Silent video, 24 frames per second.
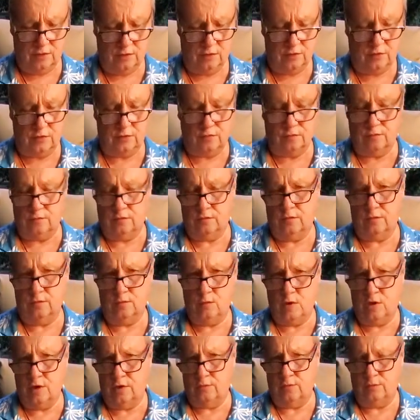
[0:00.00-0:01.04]
I think they're very
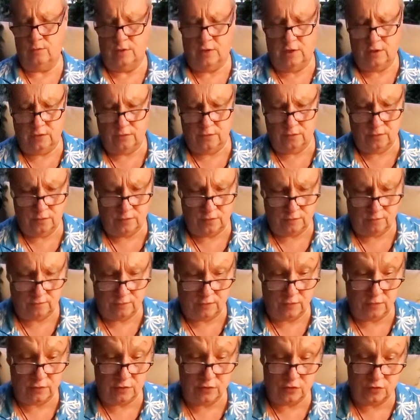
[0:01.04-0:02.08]
mild-mannered and
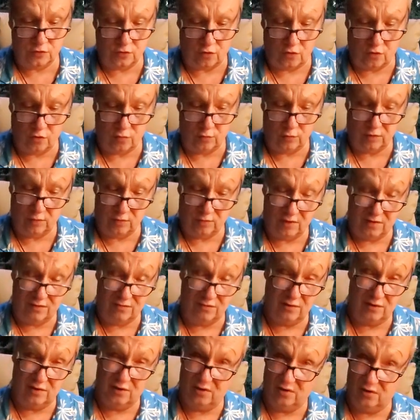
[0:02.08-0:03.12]
very charming, probably
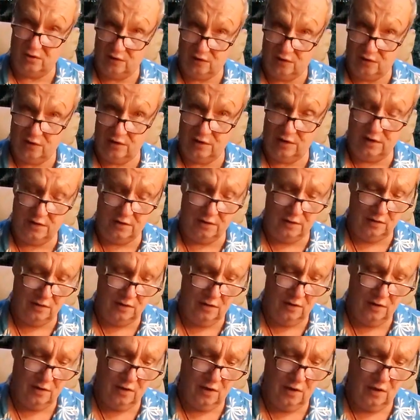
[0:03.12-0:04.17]
very good-looking,
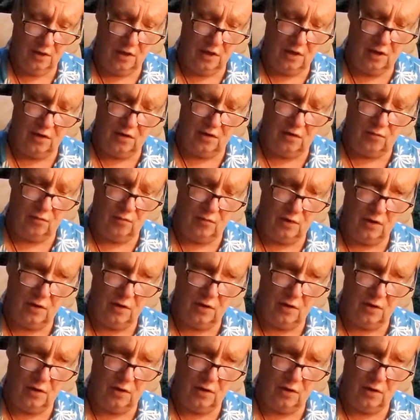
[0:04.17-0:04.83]
in a